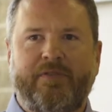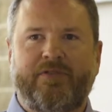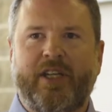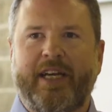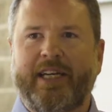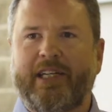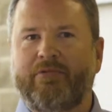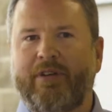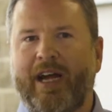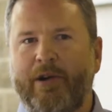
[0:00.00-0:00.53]

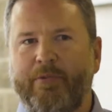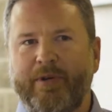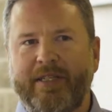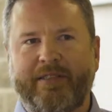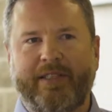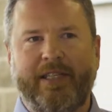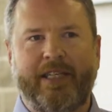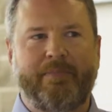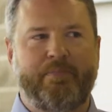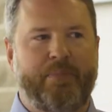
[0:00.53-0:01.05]
taking rye
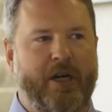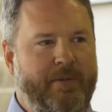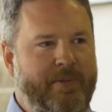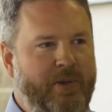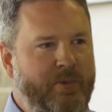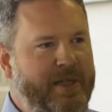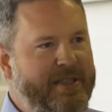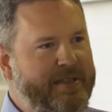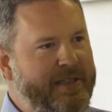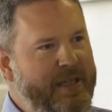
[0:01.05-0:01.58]
whiskey and
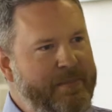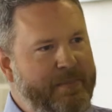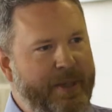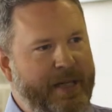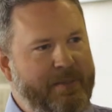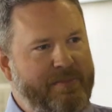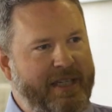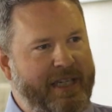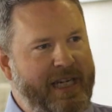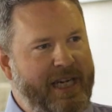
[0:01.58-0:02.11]
bourbon whiskey and
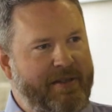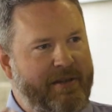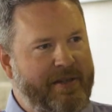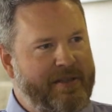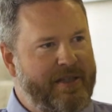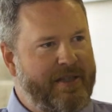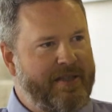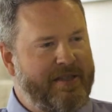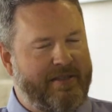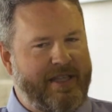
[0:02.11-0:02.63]
put them together
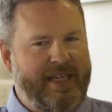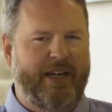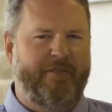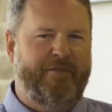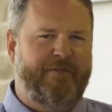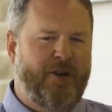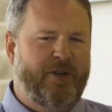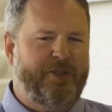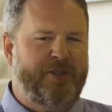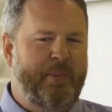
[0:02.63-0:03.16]
into this thing.
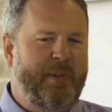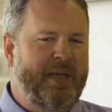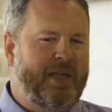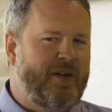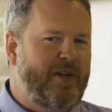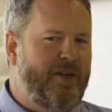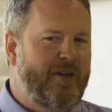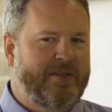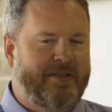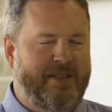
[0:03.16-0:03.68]
At first, you'd be
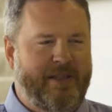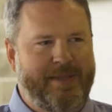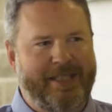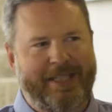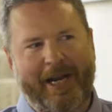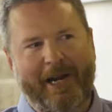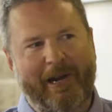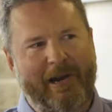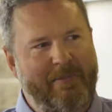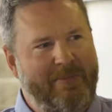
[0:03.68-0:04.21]
like, oh, it's going to be
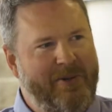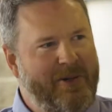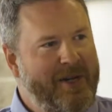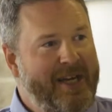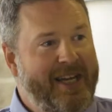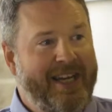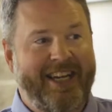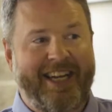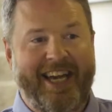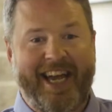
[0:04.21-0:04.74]
terrible,
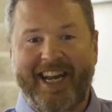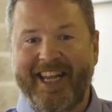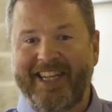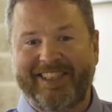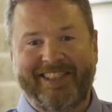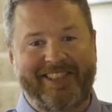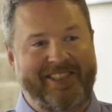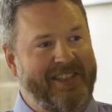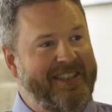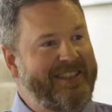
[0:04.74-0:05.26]
and
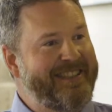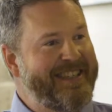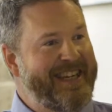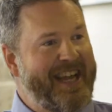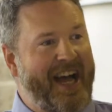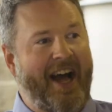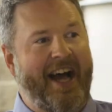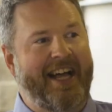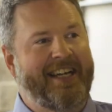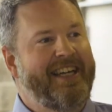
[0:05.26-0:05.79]
it's just
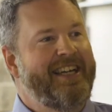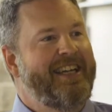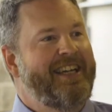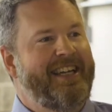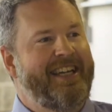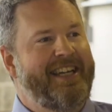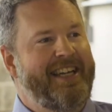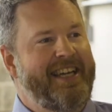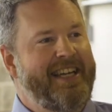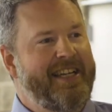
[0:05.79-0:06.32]
not.
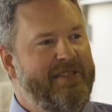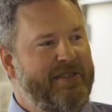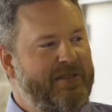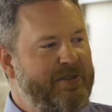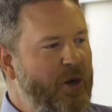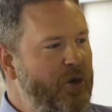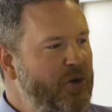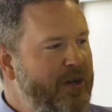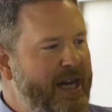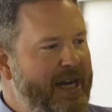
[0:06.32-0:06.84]
It's
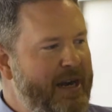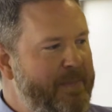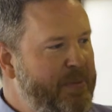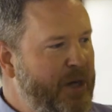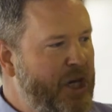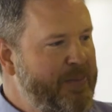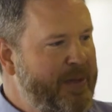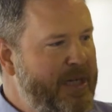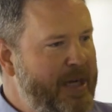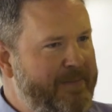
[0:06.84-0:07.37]
so kind of
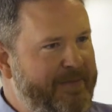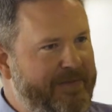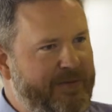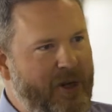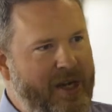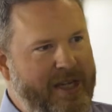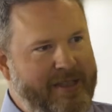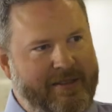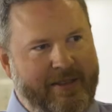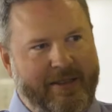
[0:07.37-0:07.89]
bourbon up
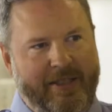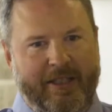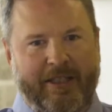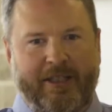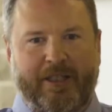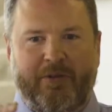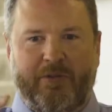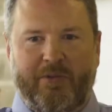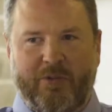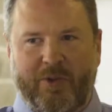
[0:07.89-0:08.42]
front,
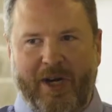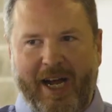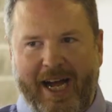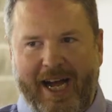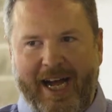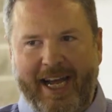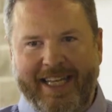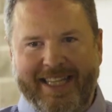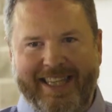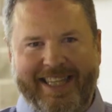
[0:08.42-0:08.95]

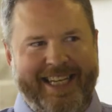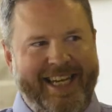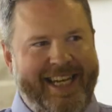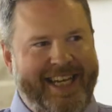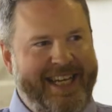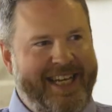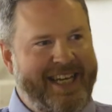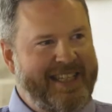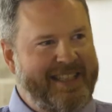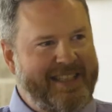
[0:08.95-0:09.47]
rye at the
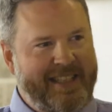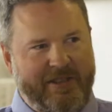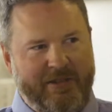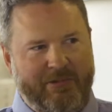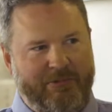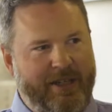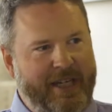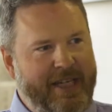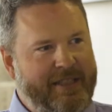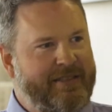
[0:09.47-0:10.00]
end.
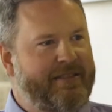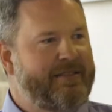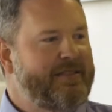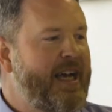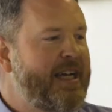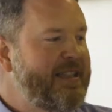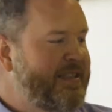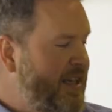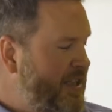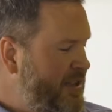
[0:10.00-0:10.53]
It's rich. It's
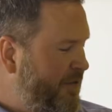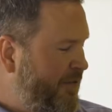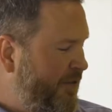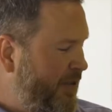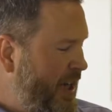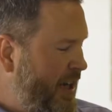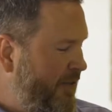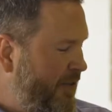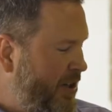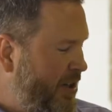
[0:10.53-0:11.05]
got tons of
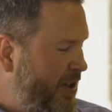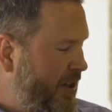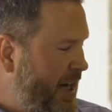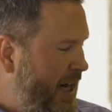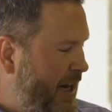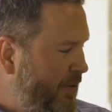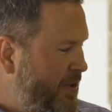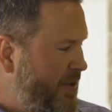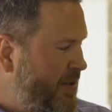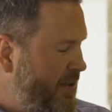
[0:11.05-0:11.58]
flavor.
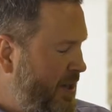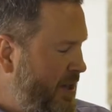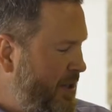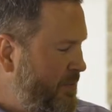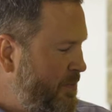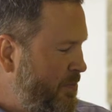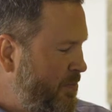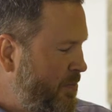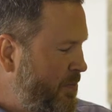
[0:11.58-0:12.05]
I was, I